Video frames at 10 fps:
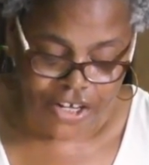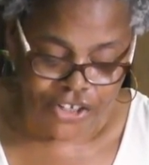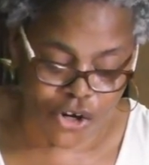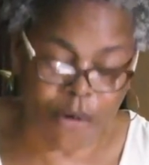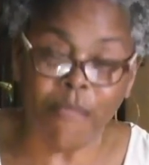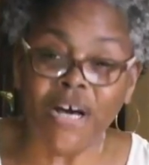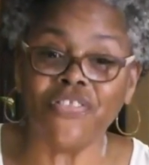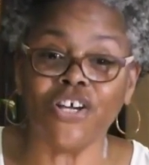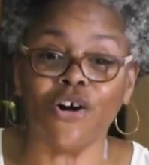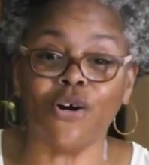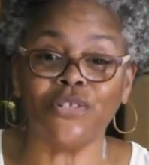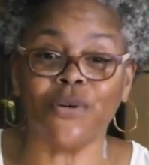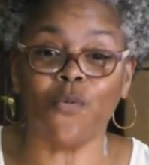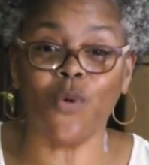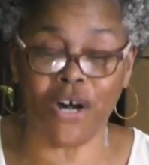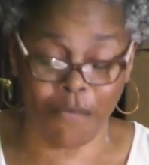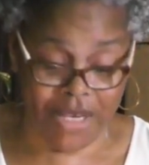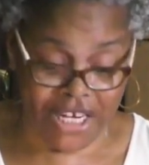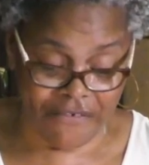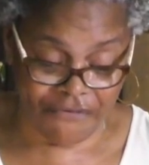So a month ago, some
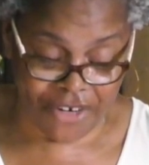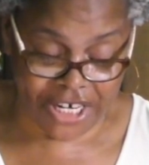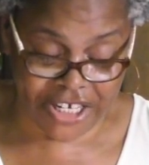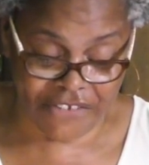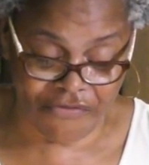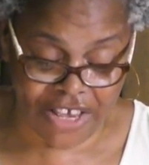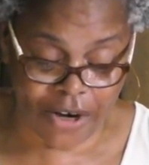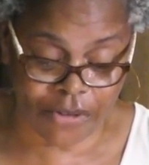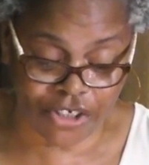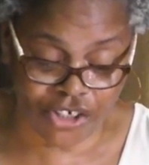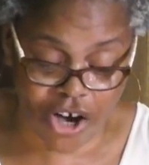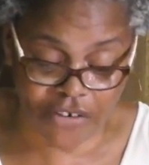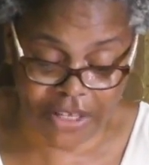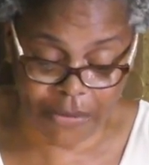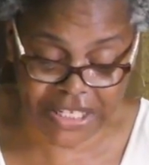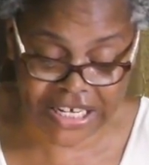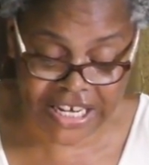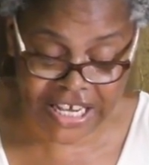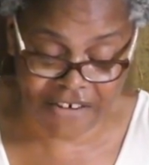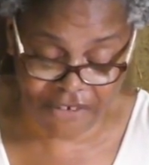well-meaning friends found a dog that was in
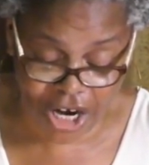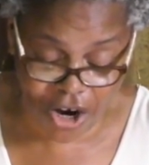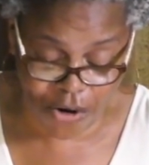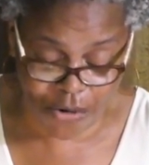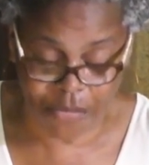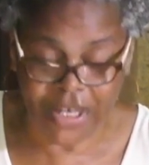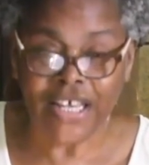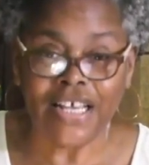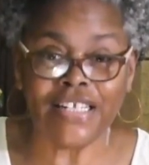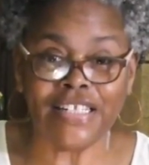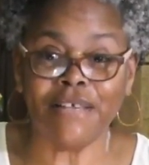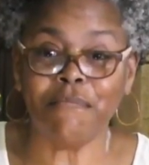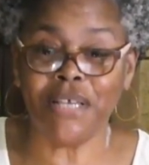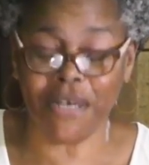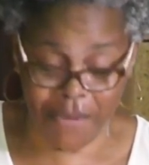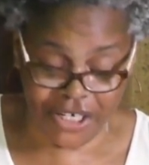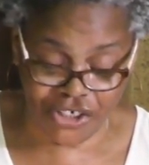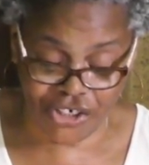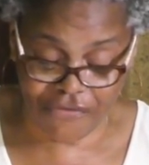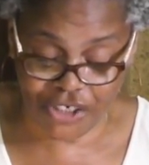need of a home and sent me a
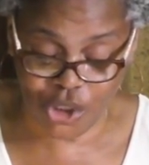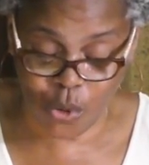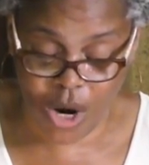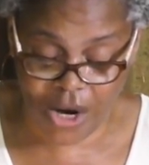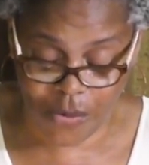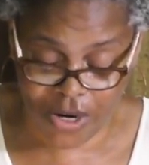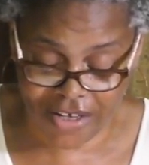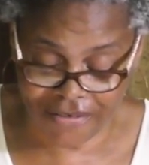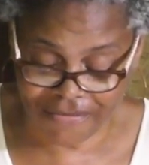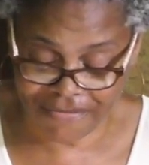picture of a chihuahua.